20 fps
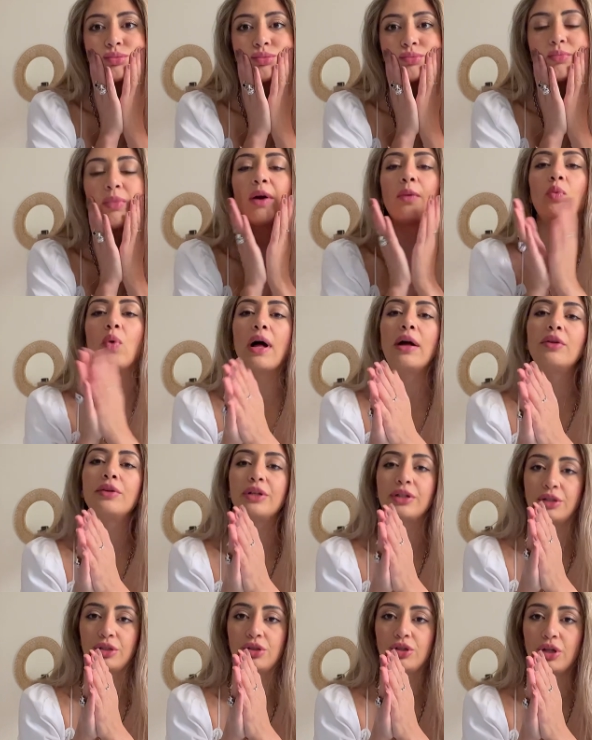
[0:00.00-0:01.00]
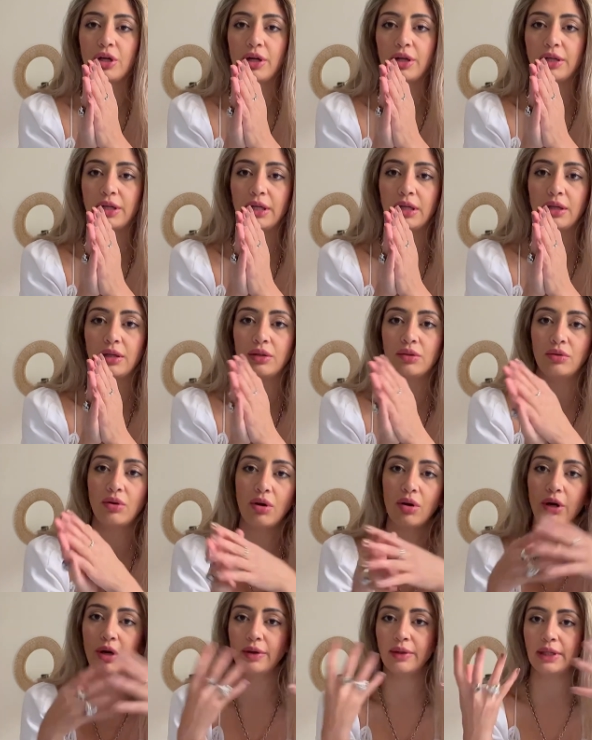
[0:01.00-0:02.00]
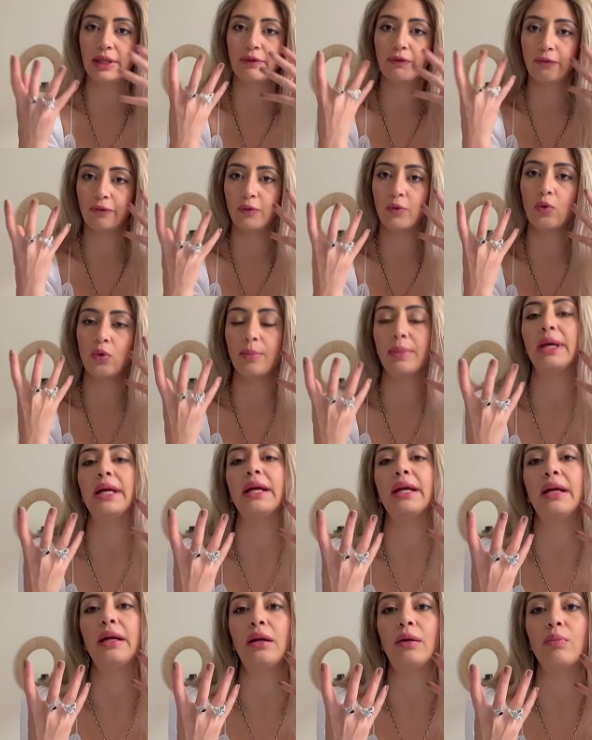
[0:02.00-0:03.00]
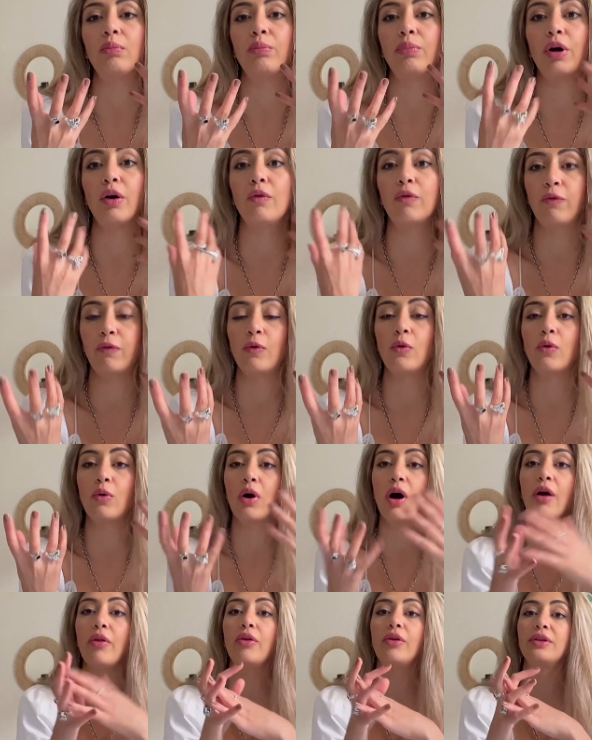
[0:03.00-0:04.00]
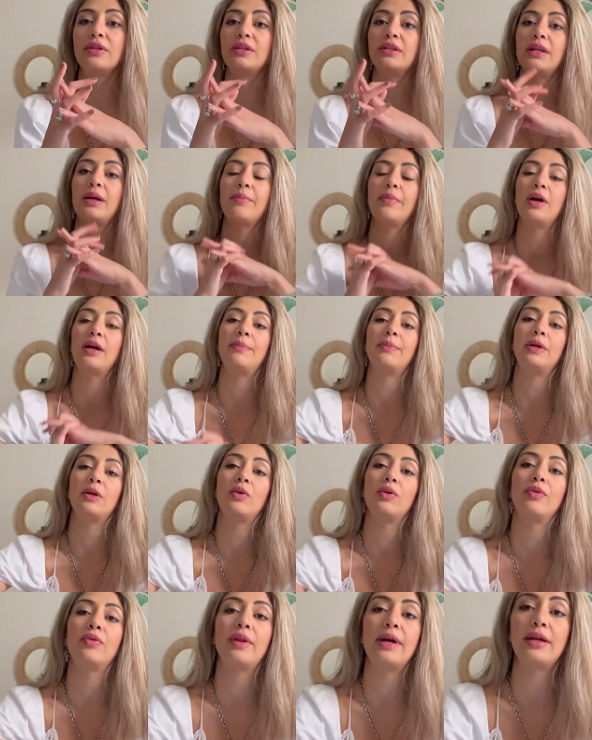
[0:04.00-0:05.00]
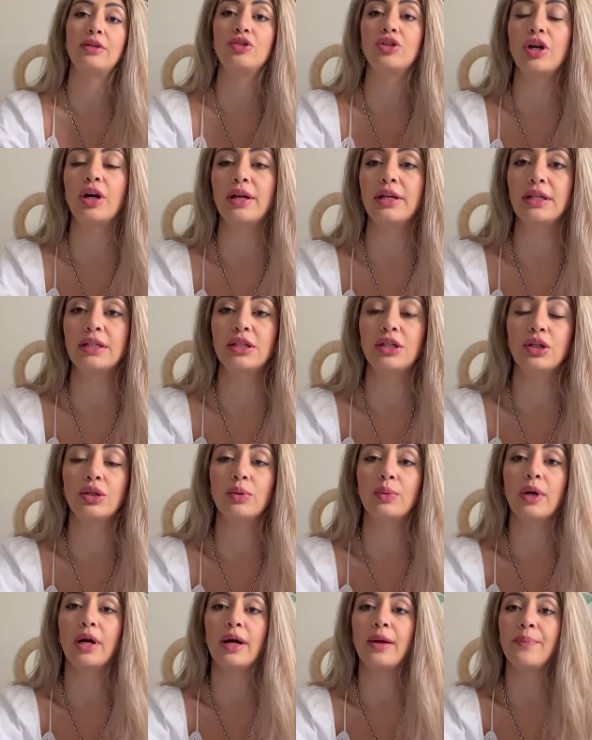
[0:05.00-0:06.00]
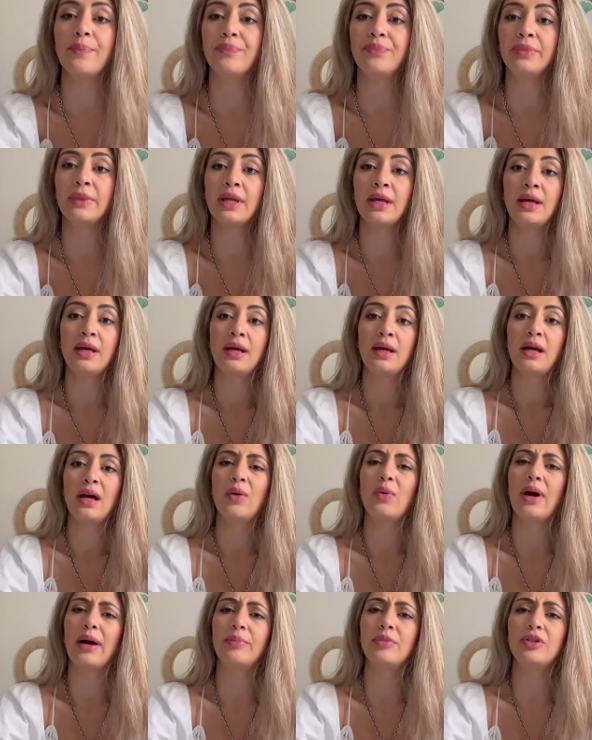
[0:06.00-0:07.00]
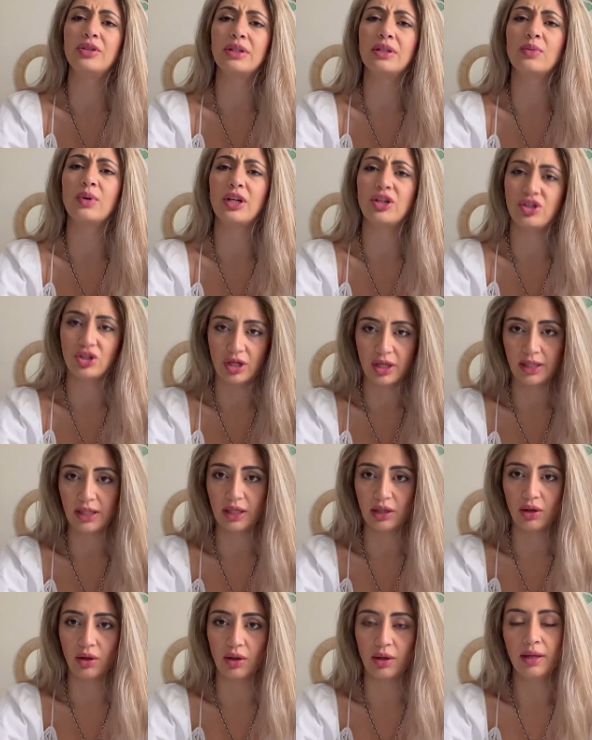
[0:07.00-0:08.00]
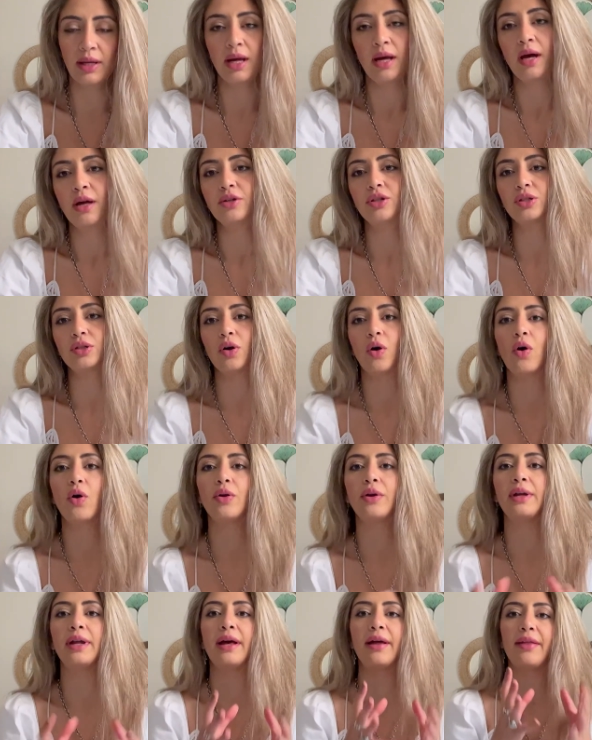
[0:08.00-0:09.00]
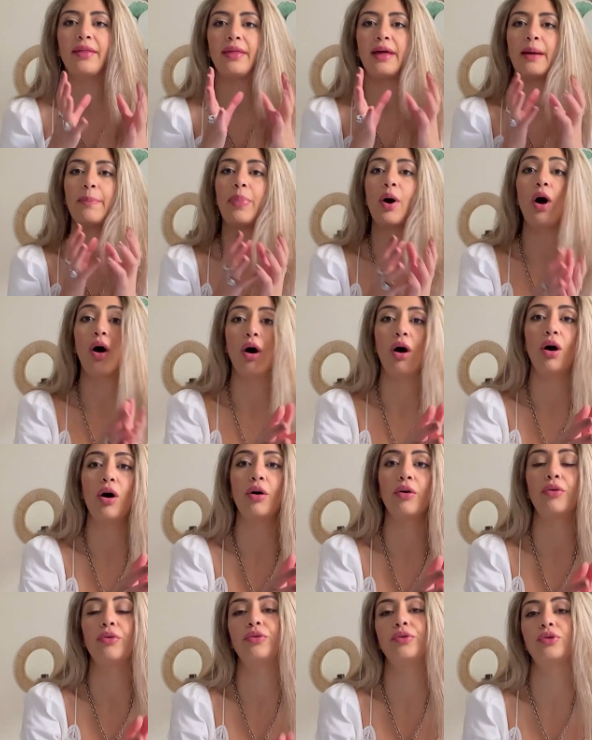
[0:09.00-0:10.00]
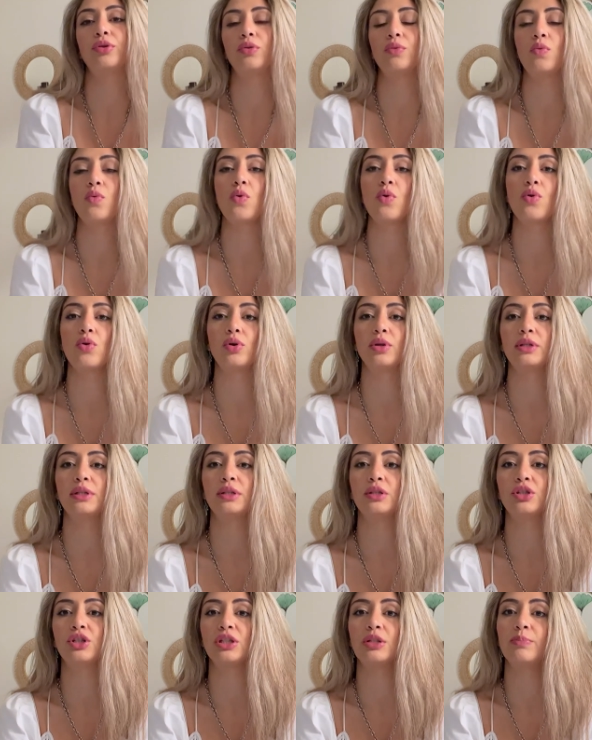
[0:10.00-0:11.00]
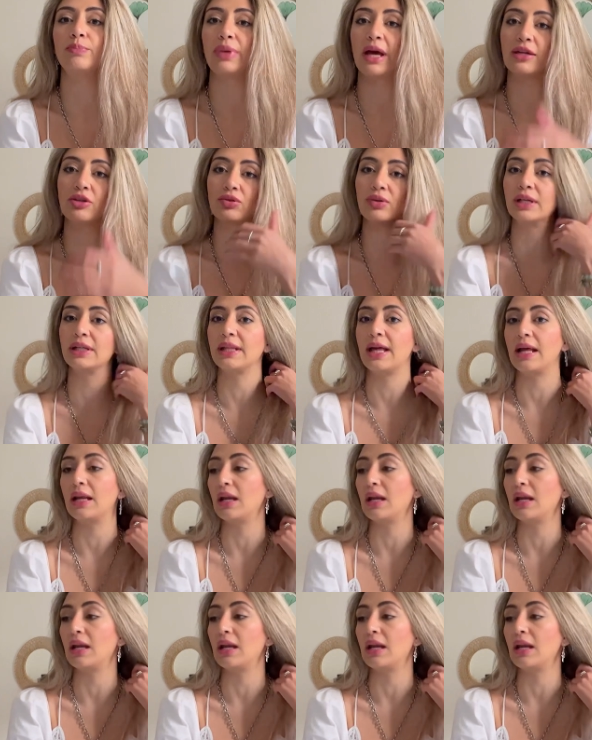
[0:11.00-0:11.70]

my wellness journey, not only for me, but for others that might be on their journey to, I'm using the word journey a lot, just on their path towards just bettering their